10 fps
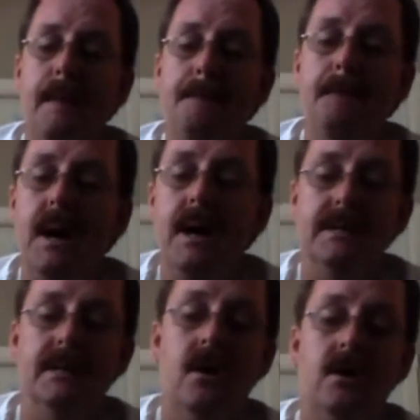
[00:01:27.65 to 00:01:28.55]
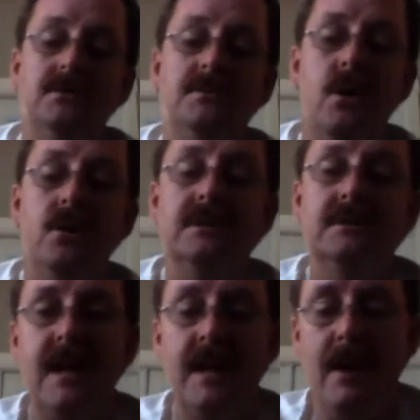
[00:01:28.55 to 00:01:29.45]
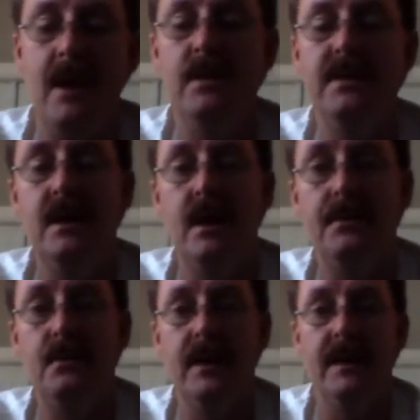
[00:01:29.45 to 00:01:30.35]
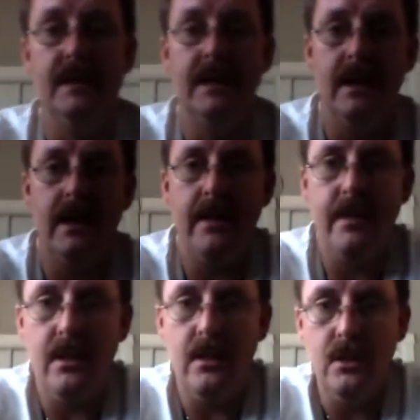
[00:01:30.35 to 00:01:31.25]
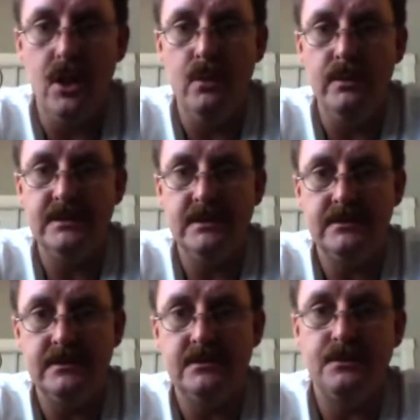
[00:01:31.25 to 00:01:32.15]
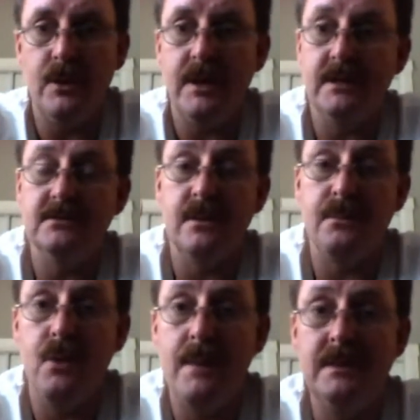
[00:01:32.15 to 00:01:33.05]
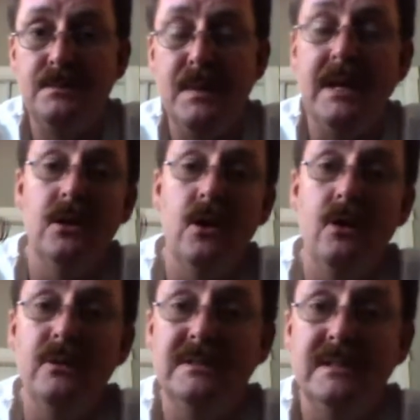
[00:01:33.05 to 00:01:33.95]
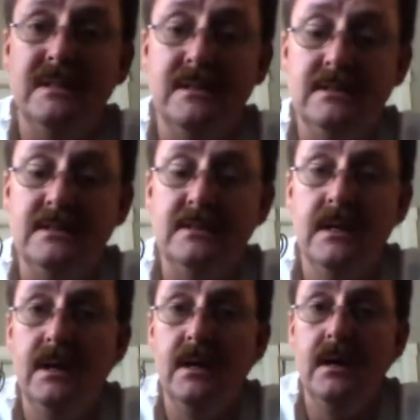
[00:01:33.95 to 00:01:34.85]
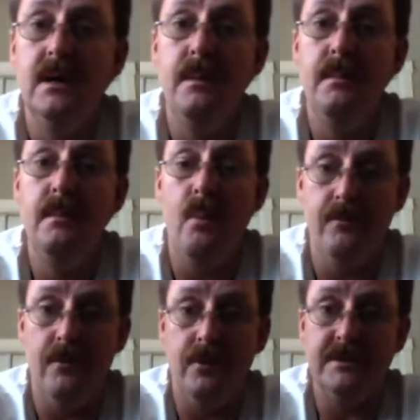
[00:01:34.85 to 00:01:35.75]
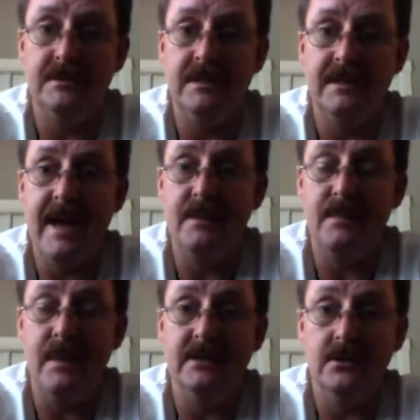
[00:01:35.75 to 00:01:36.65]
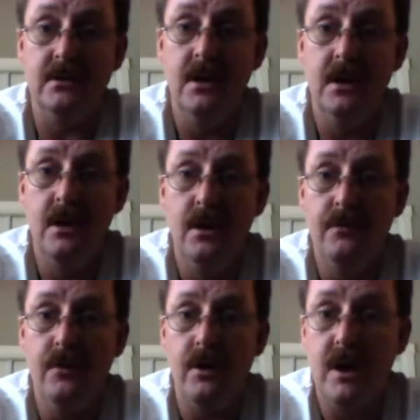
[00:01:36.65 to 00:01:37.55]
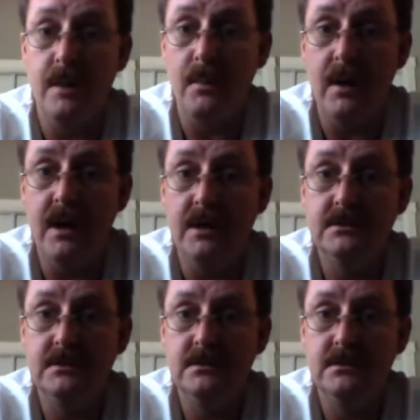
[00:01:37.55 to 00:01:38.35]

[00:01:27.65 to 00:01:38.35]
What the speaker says: But Alt Smoke just came out with an upgrade. Low resistance springs. The premise being lower resistance, more voltage to the atomizer. For a couple bucks,